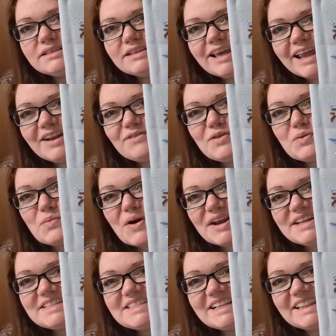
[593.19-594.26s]
And if you want
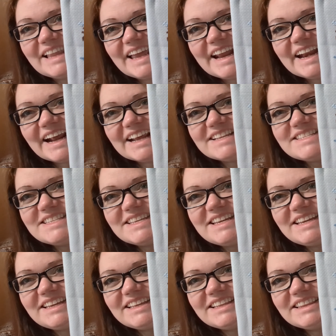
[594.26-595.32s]
it to lay
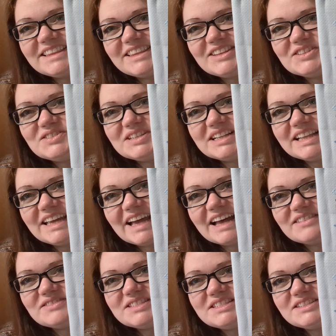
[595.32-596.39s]
nicely, you really
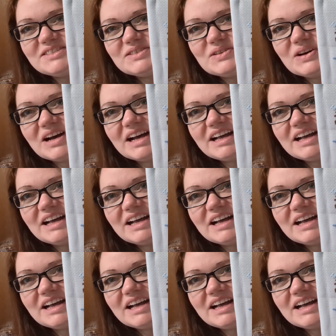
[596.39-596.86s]
have to